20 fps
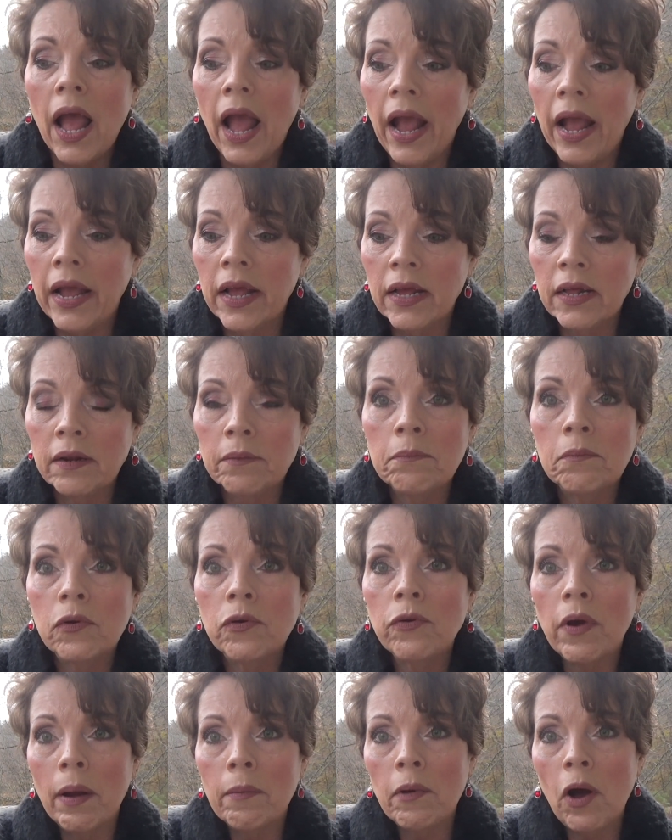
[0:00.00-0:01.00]
And
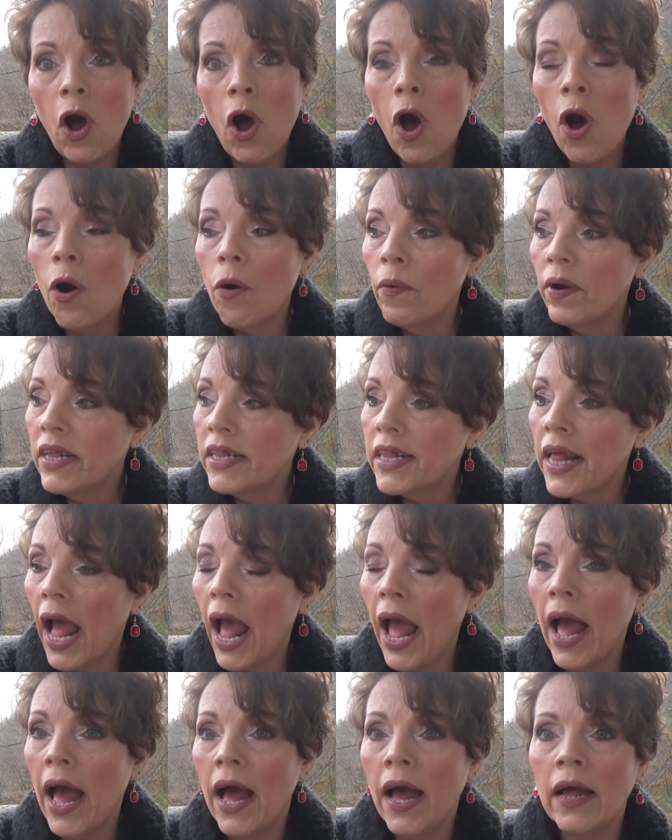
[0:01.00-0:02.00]
Grandma always
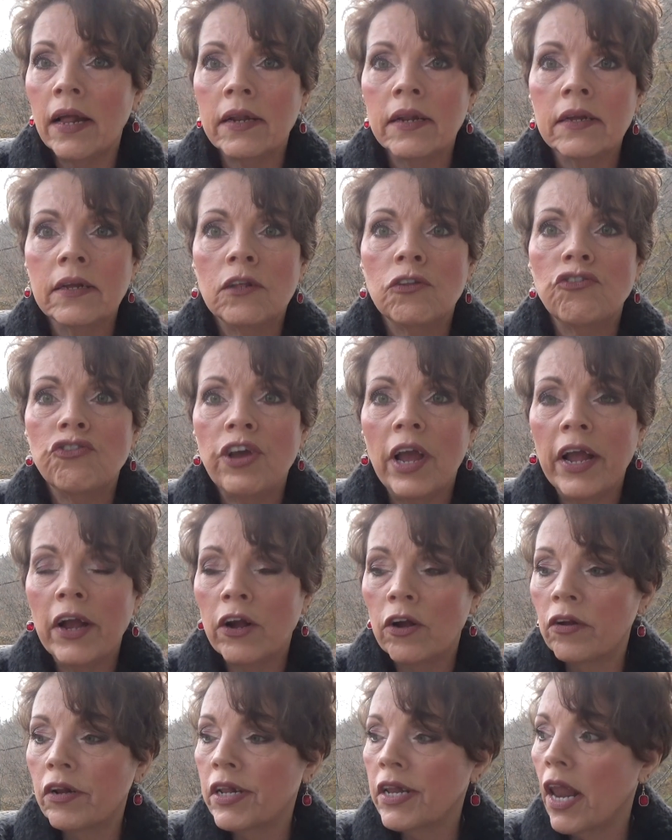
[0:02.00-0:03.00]
had
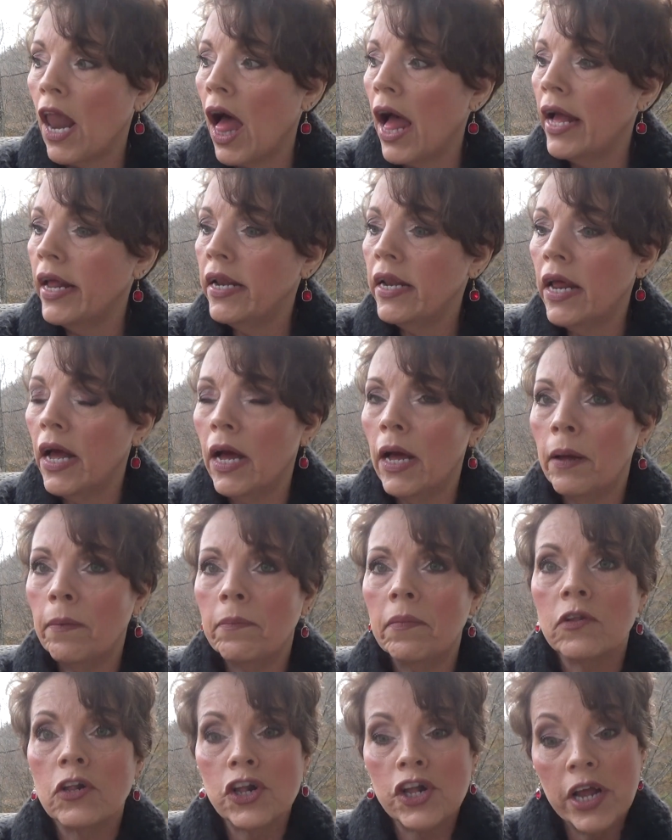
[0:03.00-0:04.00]
chairs lined up.
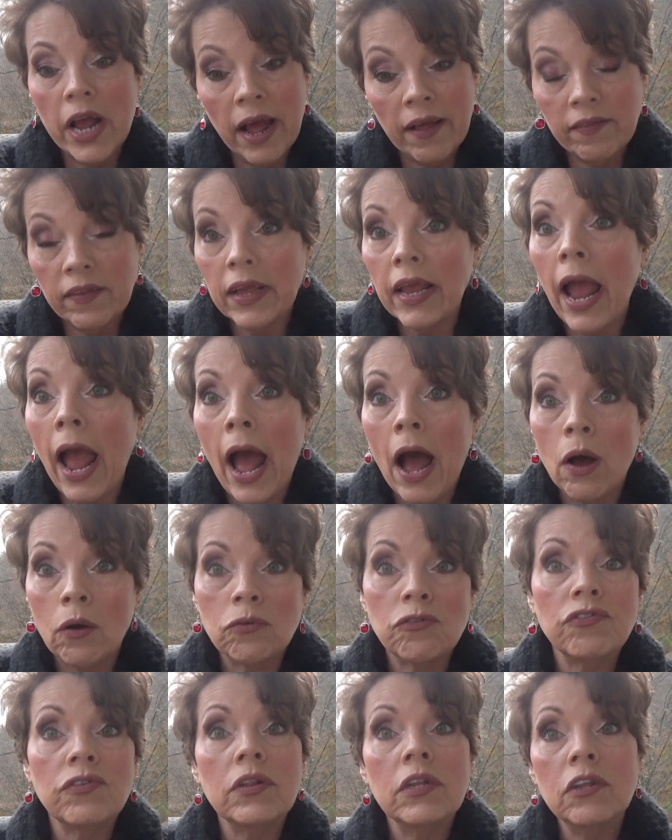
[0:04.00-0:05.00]
She had the
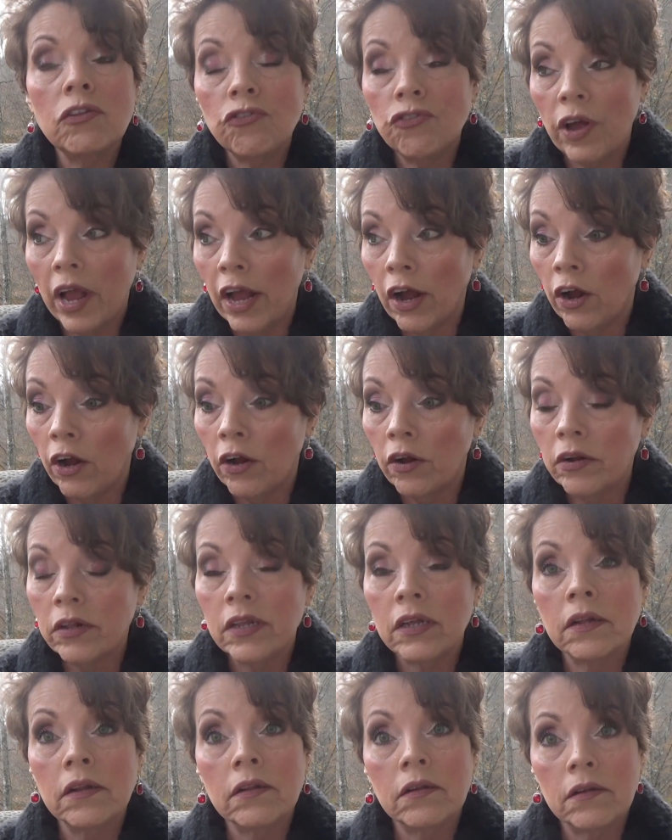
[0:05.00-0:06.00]
couch and the chair,
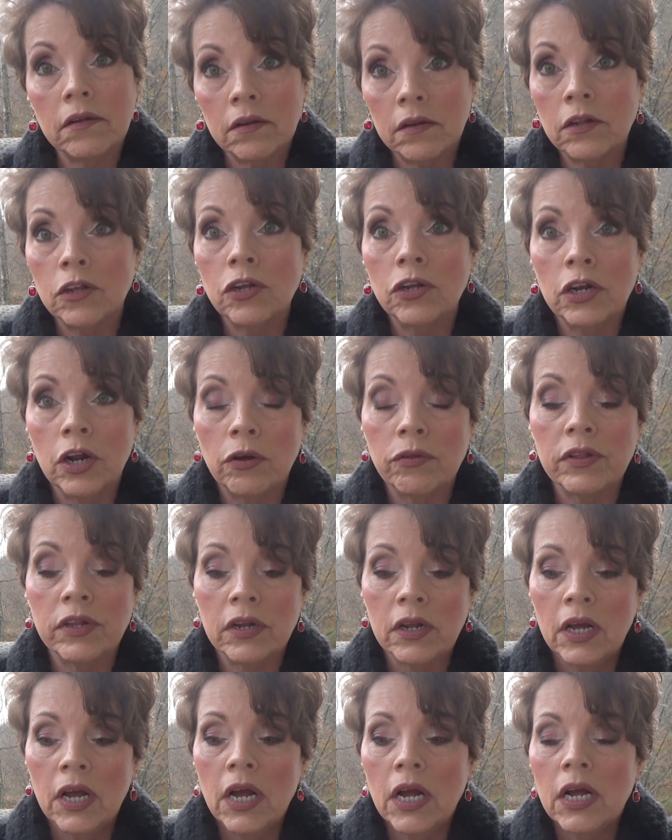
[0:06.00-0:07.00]
you know,
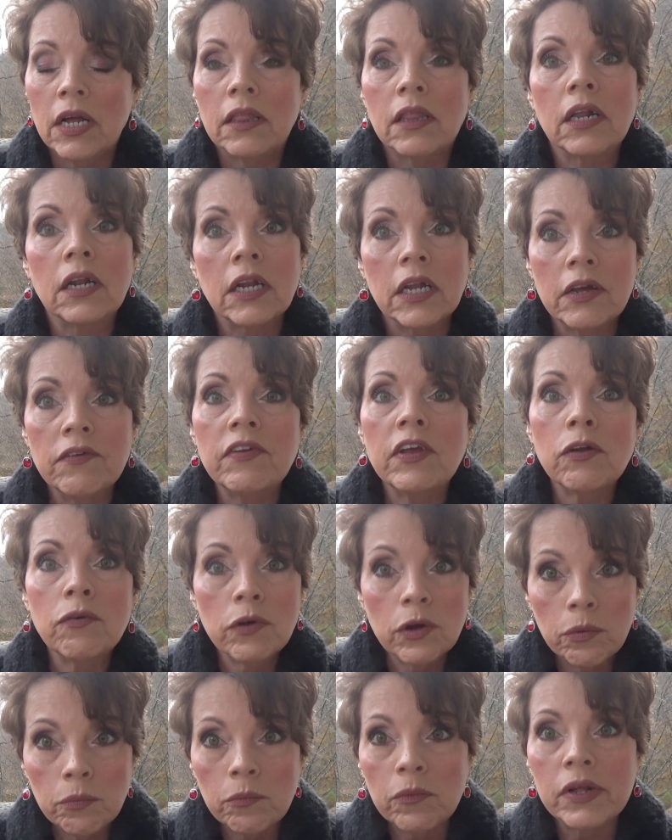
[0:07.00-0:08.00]
the living
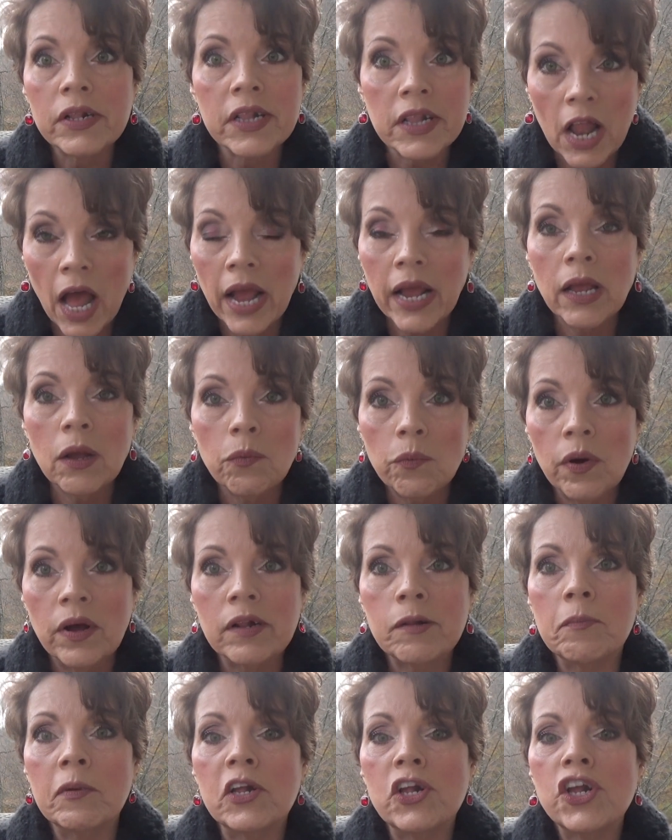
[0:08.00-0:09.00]
room was like it
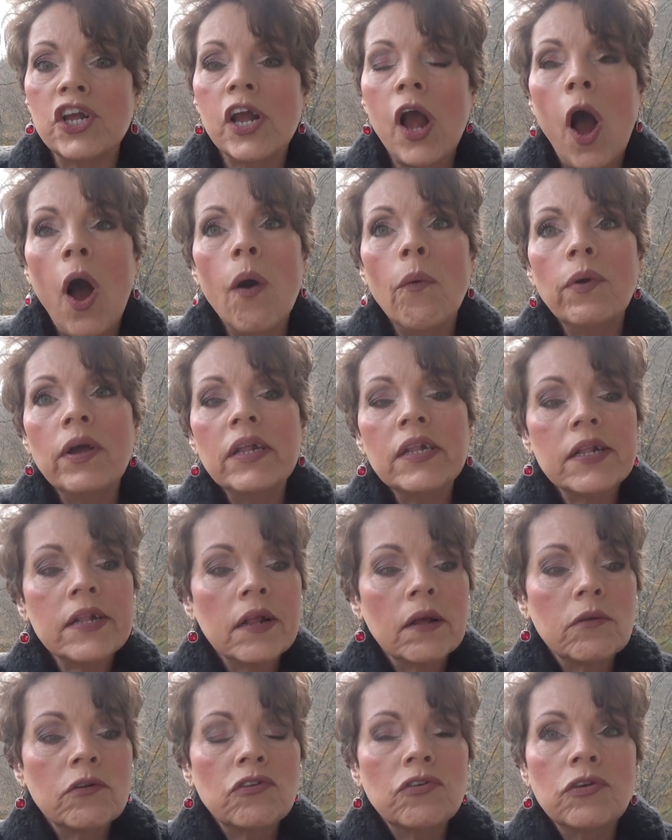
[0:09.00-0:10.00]
was, but she always
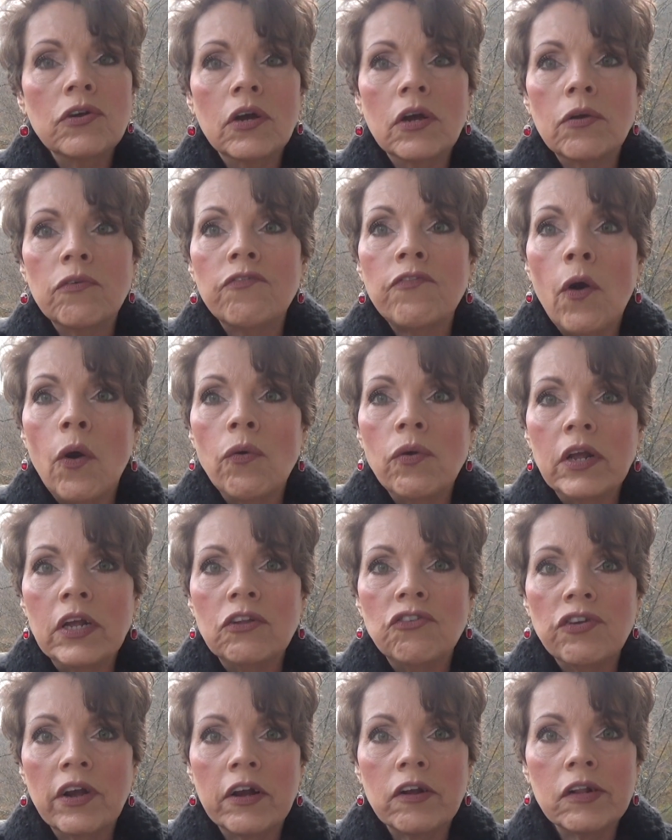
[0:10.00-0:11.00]
took
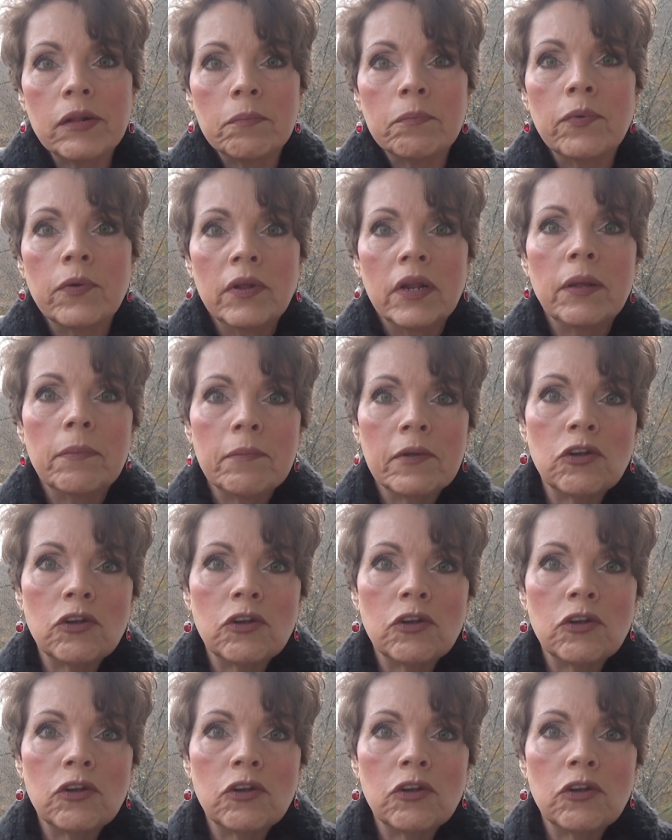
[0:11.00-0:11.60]
folding chairs and put in